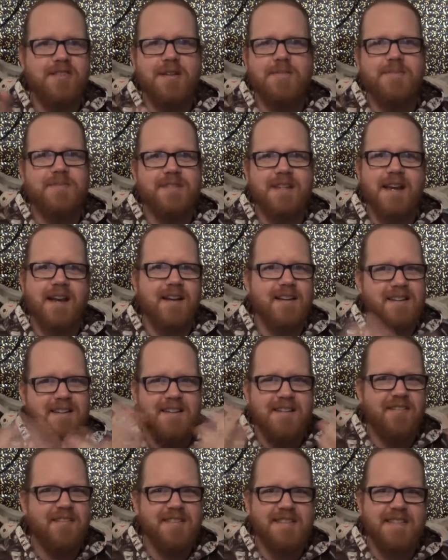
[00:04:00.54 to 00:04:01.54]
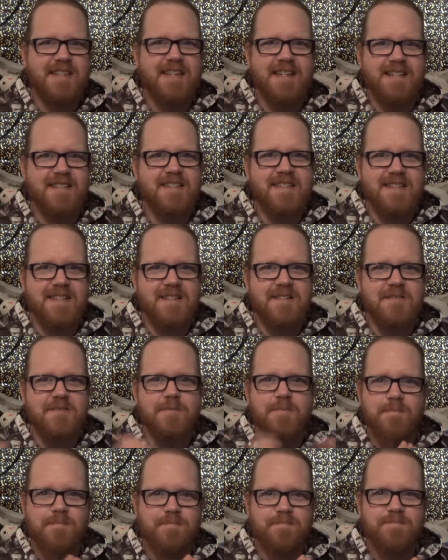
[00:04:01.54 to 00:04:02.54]
jump scare, you know, as kids do.
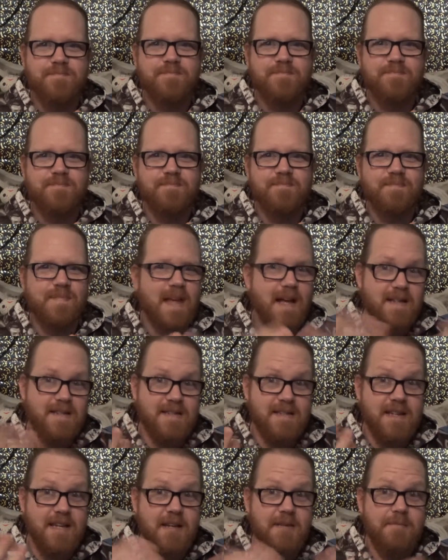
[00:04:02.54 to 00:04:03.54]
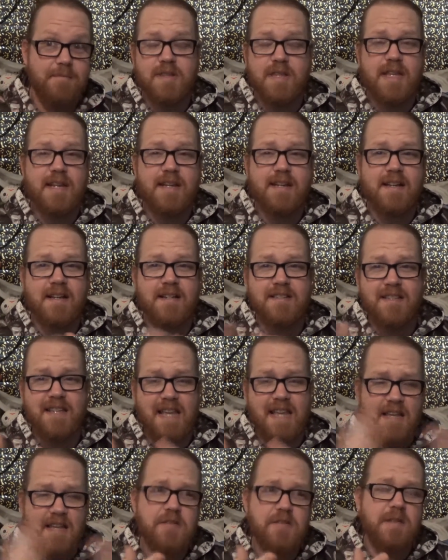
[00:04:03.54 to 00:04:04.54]
That's it. Then it cuts
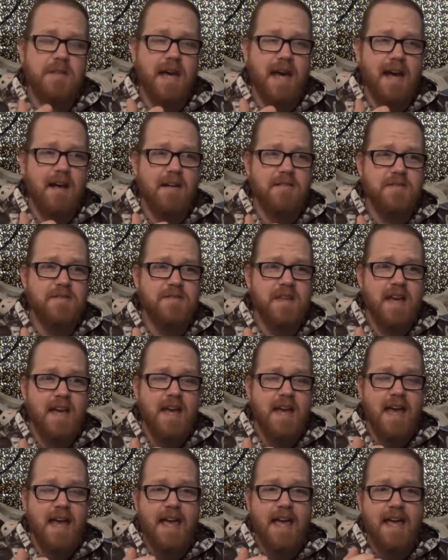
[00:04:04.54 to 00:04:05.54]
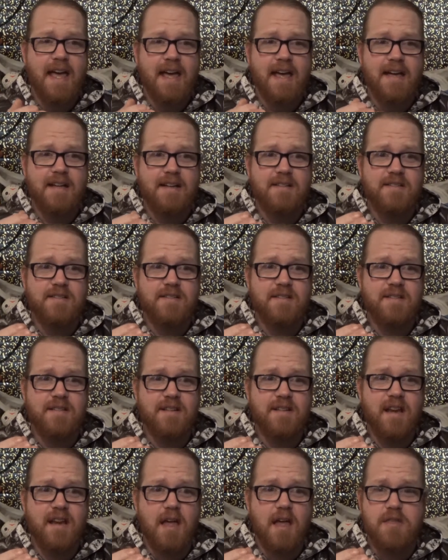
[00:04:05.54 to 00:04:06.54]
into the house, and
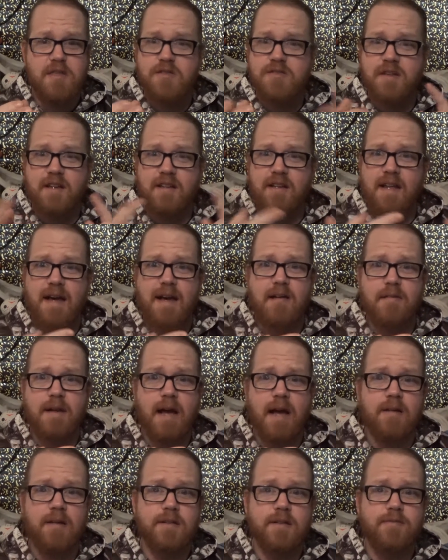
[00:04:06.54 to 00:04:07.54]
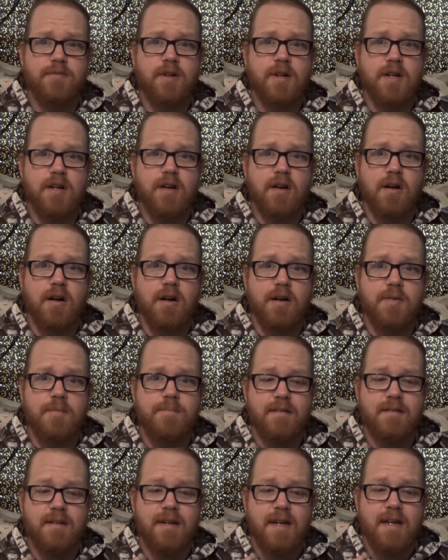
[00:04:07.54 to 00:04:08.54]
there's a clown out in the front yard.
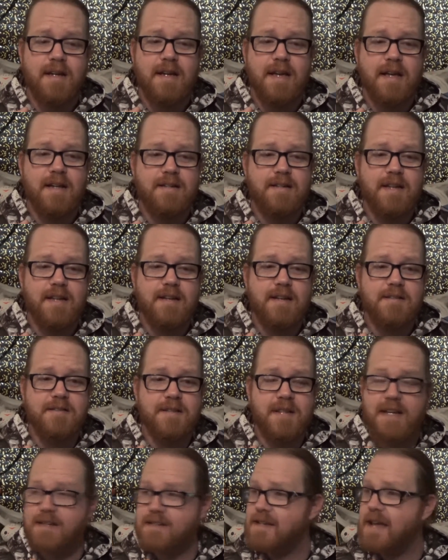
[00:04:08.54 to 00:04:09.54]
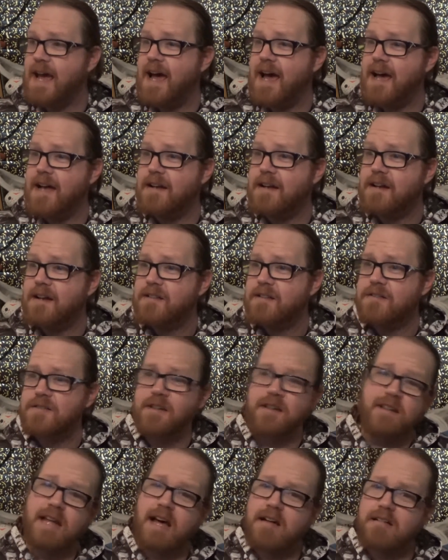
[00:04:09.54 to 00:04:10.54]
And Daniel's like, Dad, there's a
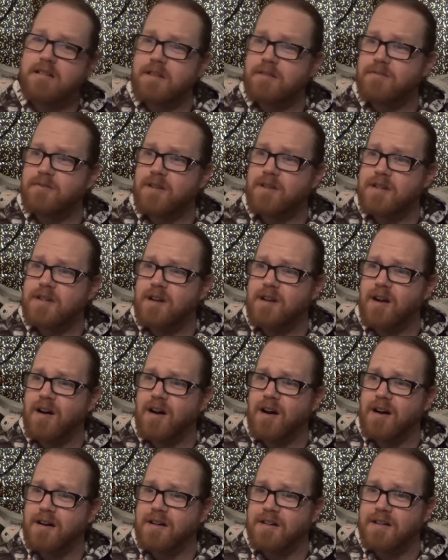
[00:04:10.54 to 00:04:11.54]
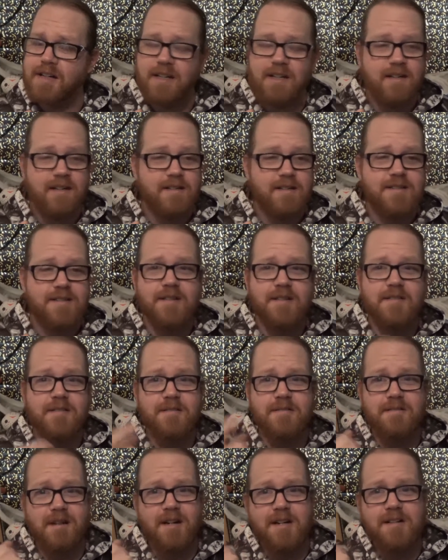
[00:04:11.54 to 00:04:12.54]
clown in the front yard.
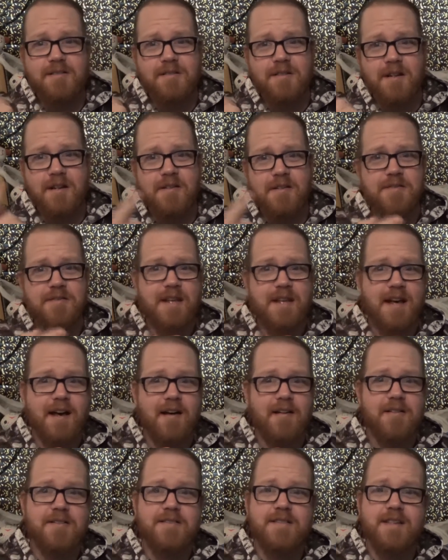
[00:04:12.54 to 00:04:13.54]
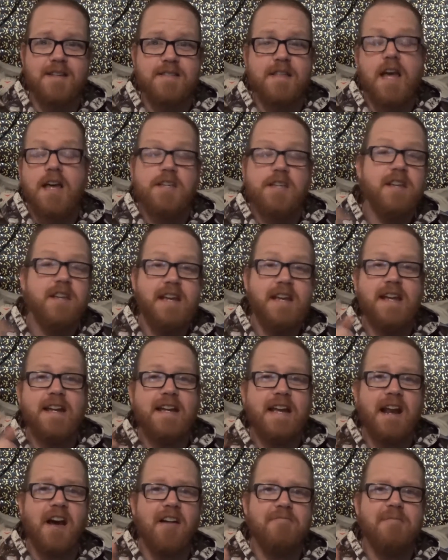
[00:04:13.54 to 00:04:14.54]
So Uncle goes out and says, you need to
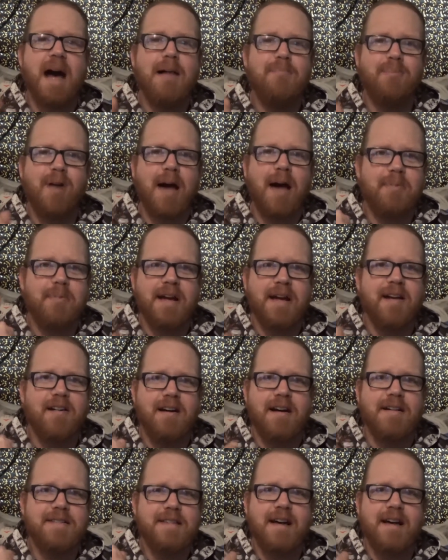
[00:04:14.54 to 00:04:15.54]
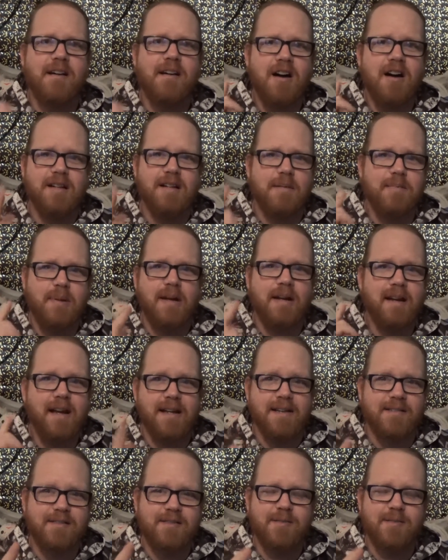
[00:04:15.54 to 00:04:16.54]
get off my property or else I'll call the
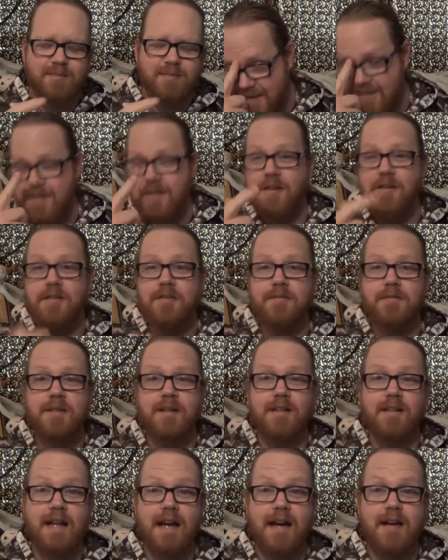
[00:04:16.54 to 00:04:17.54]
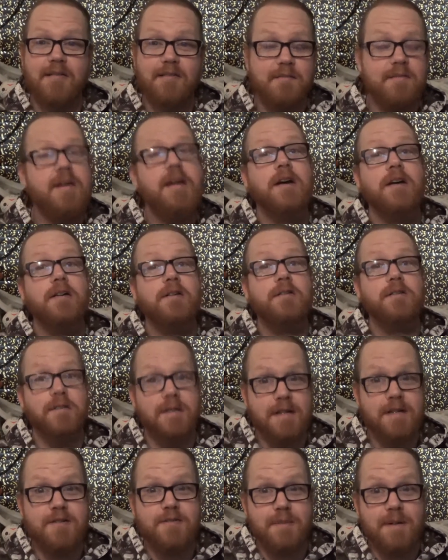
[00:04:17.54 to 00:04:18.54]
police. So the clown, who
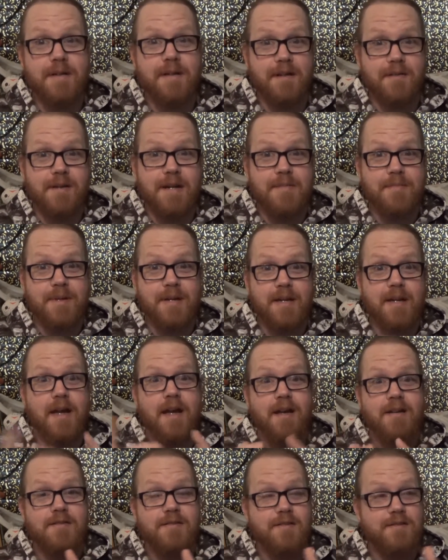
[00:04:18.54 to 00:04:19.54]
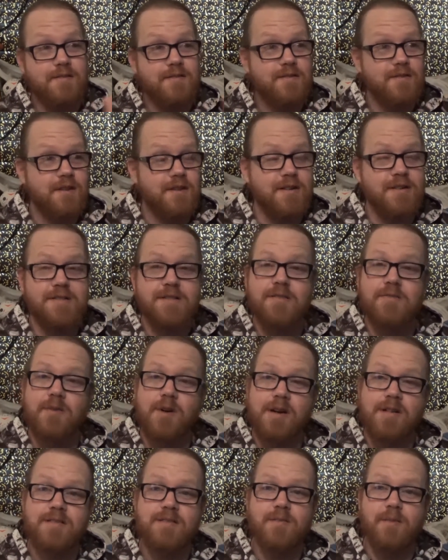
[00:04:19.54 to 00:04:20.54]
is really creepy, just turns and
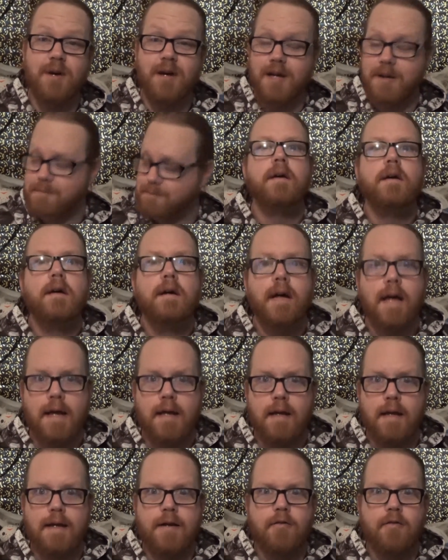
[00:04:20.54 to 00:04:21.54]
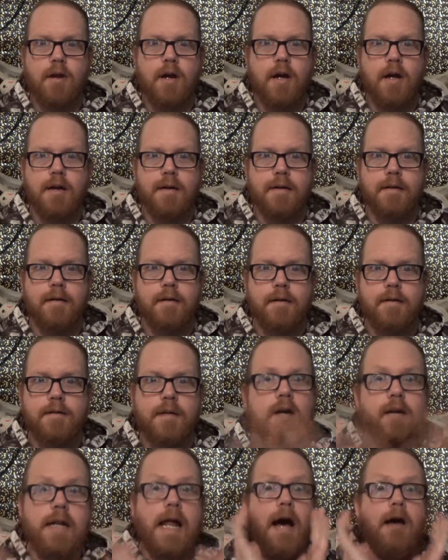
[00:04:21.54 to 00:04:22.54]
walks away. And later on,
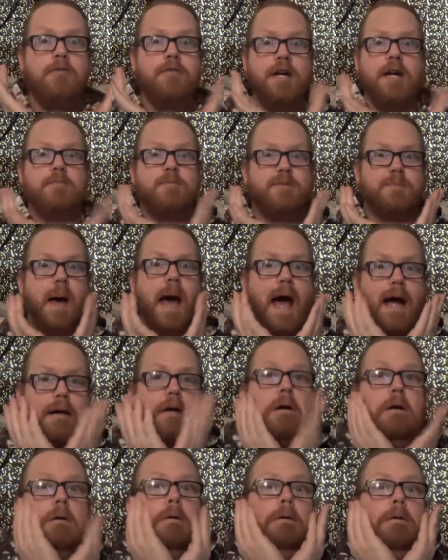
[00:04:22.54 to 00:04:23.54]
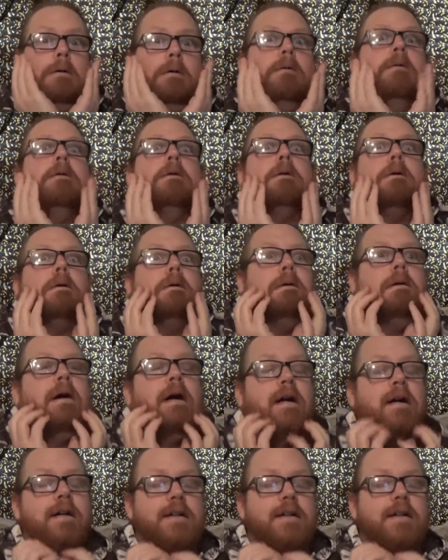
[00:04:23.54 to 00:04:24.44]
the clown comes back. Ooh.